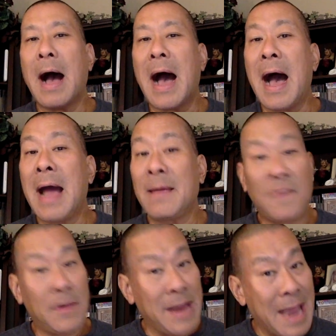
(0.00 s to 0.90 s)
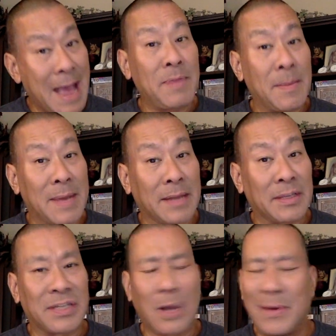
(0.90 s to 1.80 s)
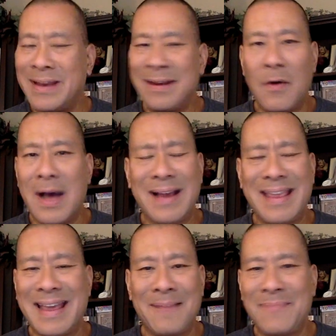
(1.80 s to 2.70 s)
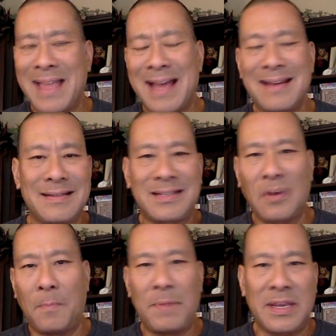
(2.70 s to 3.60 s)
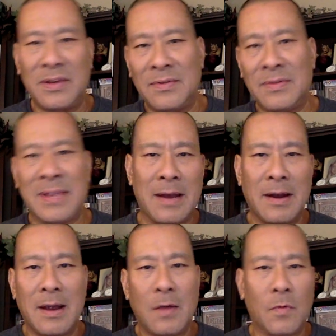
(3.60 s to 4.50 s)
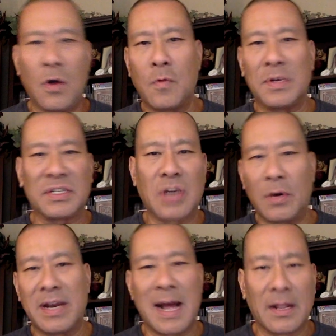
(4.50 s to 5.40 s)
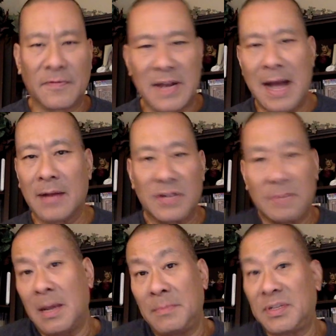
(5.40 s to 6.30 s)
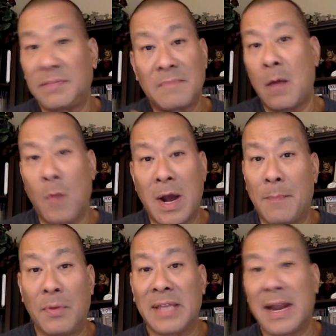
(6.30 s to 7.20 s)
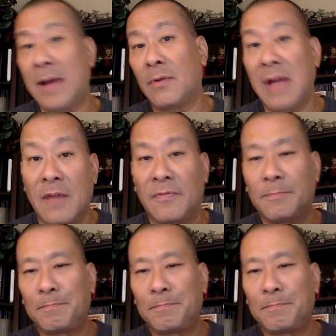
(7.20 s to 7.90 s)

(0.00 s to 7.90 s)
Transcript: I am very happy about this, though. And, you know, again, I'm not so picky on that we're always going dollar for dollar. Sometimes I want a book that I don't have.